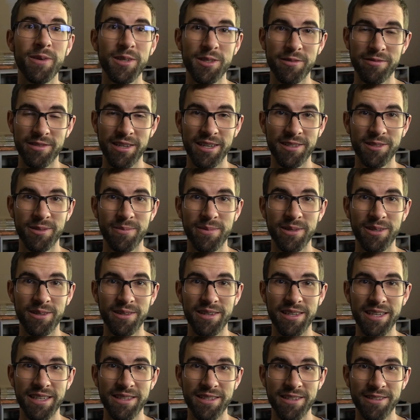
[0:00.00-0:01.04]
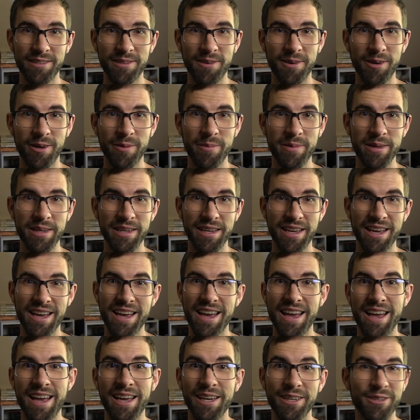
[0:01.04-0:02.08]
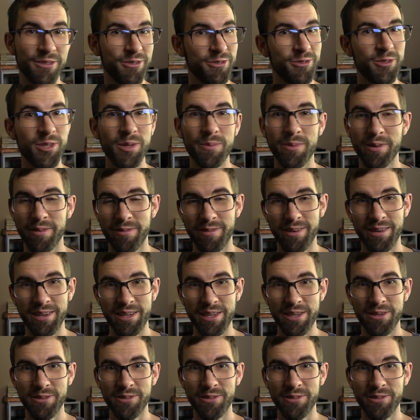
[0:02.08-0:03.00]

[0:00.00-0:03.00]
much flexibility in this army and is super fun to